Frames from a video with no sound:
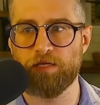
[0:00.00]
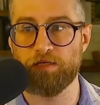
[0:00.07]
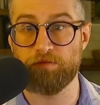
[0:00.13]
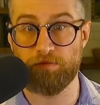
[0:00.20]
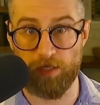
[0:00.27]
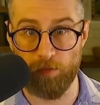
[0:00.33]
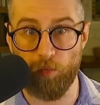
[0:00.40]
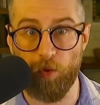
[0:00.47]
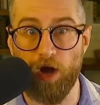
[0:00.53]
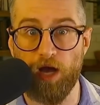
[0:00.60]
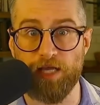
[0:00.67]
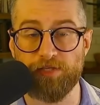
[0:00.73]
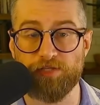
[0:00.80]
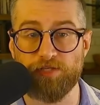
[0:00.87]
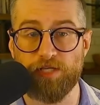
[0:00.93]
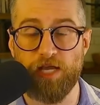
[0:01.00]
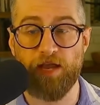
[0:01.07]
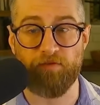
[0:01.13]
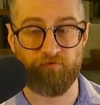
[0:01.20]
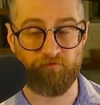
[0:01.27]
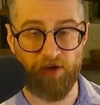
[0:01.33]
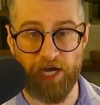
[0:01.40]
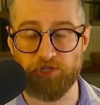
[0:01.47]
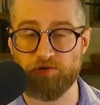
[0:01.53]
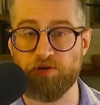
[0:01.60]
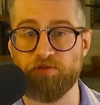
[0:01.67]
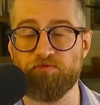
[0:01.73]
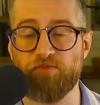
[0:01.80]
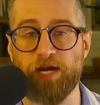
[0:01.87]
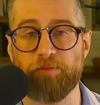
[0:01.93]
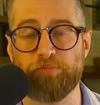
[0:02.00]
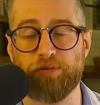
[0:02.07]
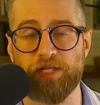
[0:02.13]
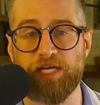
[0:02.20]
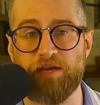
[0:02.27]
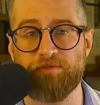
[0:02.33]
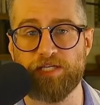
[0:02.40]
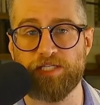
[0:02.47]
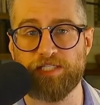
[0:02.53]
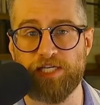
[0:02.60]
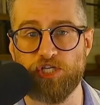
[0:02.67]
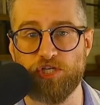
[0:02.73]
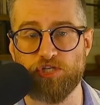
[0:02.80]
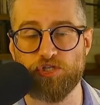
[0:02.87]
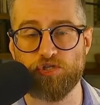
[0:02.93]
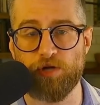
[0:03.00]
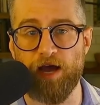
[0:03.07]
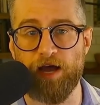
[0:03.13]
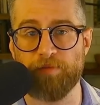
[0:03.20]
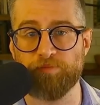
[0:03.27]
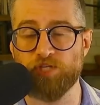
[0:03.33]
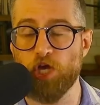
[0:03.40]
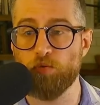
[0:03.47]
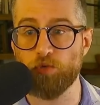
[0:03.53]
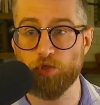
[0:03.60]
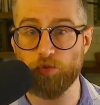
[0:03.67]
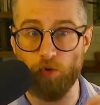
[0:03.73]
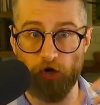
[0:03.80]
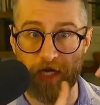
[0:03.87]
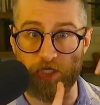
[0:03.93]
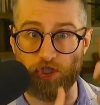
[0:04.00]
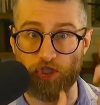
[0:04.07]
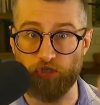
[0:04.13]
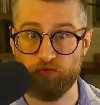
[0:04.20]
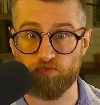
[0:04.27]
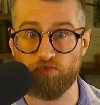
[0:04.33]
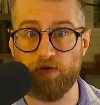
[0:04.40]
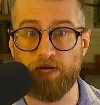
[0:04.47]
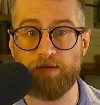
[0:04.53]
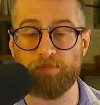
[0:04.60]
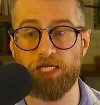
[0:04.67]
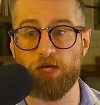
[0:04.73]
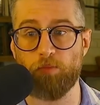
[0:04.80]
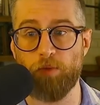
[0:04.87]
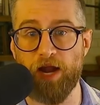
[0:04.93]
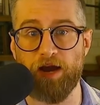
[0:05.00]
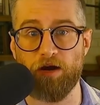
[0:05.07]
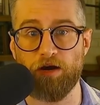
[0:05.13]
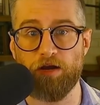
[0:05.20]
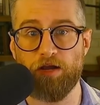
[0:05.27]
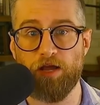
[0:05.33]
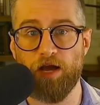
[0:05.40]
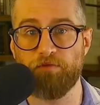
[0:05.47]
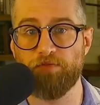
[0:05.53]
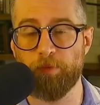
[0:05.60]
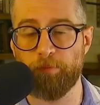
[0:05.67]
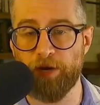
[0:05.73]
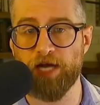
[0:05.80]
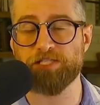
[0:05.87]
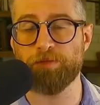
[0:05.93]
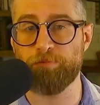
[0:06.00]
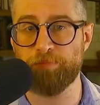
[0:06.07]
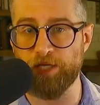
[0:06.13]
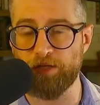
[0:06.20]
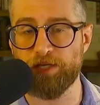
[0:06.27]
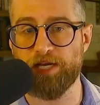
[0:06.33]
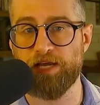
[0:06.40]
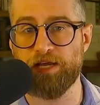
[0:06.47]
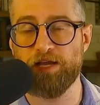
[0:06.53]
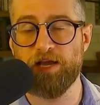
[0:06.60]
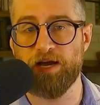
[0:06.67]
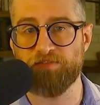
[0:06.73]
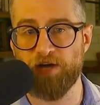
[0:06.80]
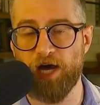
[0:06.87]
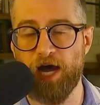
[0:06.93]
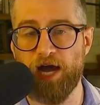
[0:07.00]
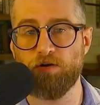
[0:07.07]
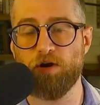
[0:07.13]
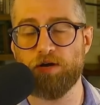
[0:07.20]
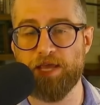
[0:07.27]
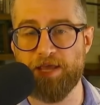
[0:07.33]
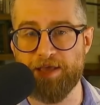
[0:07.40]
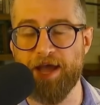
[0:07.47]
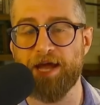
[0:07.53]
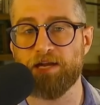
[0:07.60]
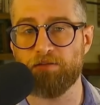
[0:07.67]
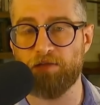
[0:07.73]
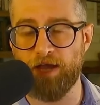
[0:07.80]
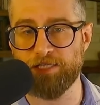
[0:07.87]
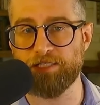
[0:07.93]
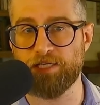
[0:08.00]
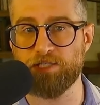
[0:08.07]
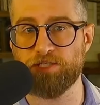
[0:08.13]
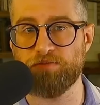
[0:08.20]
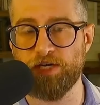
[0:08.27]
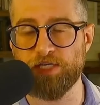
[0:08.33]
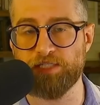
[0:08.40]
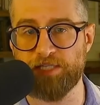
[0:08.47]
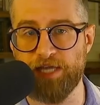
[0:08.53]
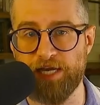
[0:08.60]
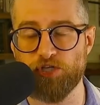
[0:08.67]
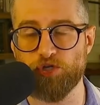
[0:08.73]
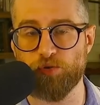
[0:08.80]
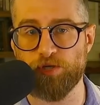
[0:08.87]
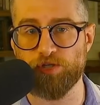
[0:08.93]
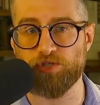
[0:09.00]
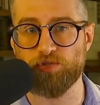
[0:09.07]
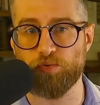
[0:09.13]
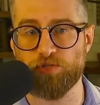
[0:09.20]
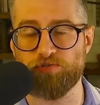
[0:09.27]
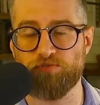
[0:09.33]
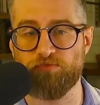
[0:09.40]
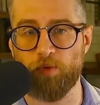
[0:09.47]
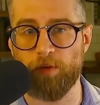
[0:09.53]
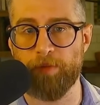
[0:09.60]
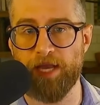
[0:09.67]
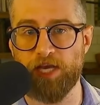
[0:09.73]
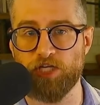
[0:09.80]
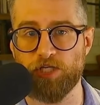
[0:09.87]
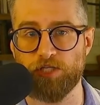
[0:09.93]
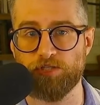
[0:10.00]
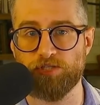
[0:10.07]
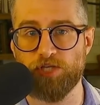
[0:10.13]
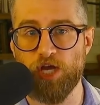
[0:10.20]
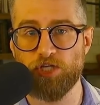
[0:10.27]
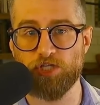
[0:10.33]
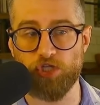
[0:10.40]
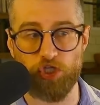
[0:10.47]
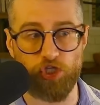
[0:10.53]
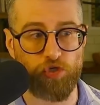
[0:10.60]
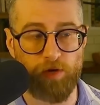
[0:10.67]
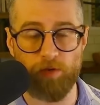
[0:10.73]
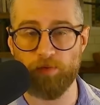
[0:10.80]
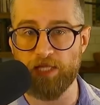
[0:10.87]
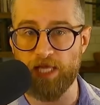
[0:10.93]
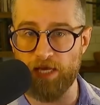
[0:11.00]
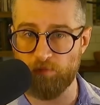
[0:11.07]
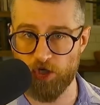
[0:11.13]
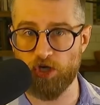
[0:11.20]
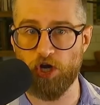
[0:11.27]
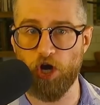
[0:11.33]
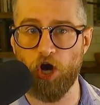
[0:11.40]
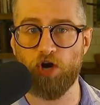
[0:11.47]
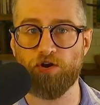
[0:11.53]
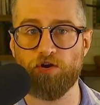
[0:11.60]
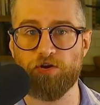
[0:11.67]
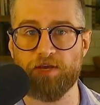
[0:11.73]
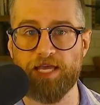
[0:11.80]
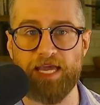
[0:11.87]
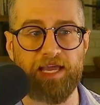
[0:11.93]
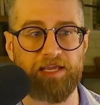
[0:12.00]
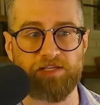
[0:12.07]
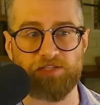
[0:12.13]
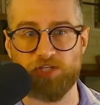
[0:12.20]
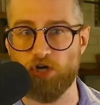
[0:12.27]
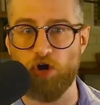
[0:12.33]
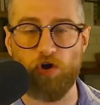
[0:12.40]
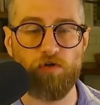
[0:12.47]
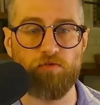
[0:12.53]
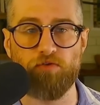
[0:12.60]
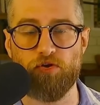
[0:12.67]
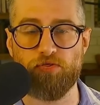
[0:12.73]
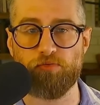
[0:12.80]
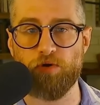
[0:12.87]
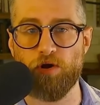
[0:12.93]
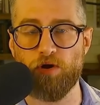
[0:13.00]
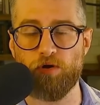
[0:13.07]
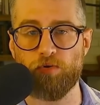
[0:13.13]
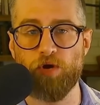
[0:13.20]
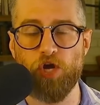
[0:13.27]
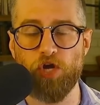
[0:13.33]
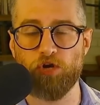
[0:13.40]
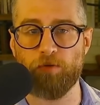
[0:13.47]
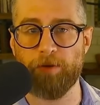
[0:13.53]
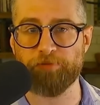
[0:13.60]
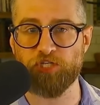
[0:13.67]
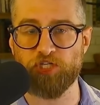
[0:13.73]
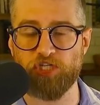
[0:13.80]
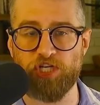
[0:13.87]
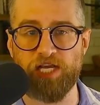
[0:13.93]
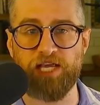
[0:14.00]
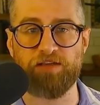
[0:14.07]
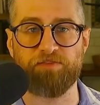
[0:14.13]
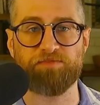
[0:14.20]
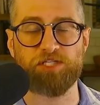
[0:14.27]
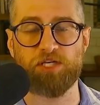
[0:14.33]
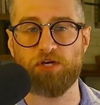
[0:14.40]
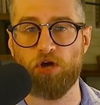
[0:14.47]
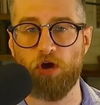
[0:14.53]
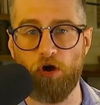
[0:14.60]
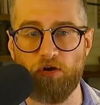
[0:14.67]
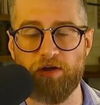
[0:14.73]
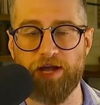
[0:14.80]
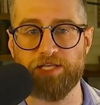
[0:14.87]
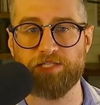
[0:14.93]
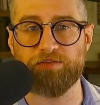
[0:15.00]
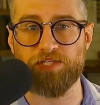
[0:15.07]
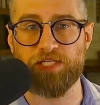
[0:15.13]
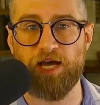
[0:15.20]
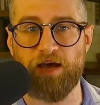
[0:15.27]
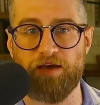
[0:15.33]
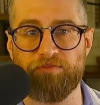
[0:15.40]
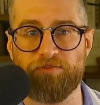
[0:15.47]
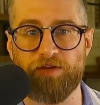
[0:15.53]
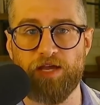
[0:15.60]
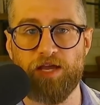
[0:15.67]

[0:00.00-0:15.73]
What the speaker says: There was. In fact, you can find plenty of indigenous tribes which were extremely aware of the possibility of hierarchy catalyzing into very dangerous sorts of formations, to the degree where they would conquer kings and overthrow corrupt chiefs and all kinds of stuff.